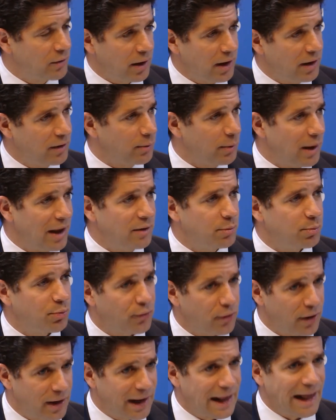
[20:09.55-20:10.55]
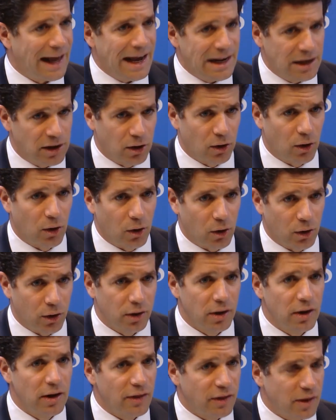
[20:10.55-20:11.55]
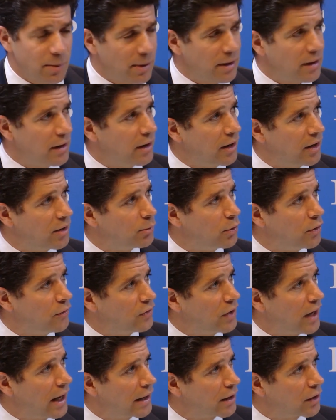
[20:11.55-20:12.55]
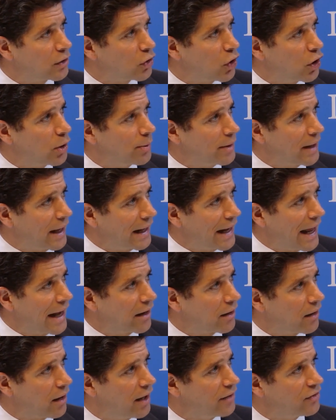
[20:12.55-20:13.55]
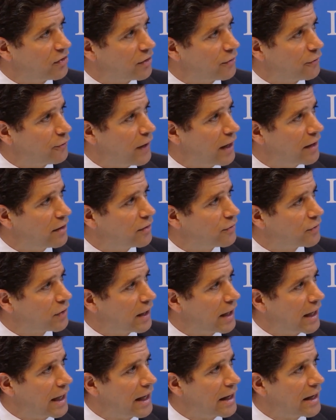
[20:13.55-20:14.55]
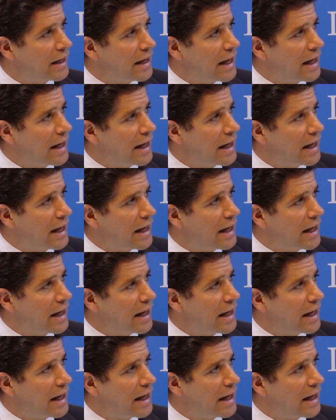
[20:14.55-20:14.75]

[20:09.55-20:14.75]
is predicated on the ability to move data globally and analyse it effectively.